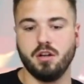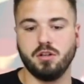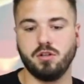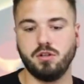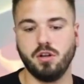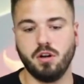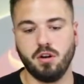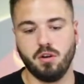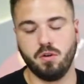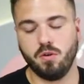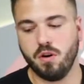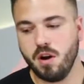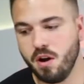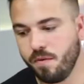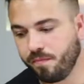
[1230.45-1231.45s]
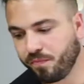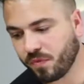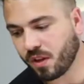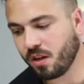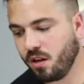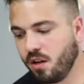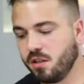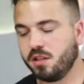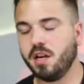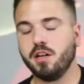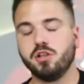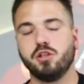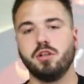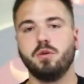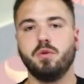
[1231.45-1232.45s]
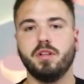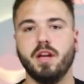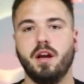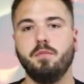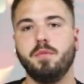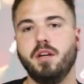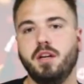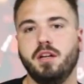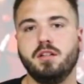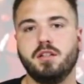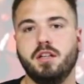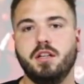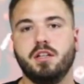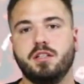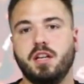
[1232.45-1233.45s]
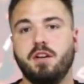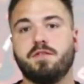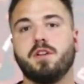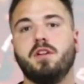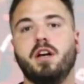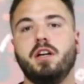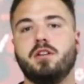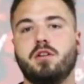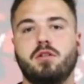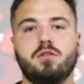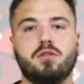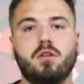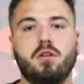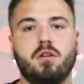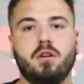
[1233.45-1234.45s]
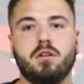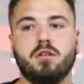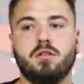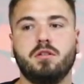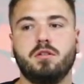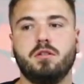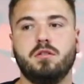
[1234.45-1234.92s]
So essentially what that means is if the light turns on,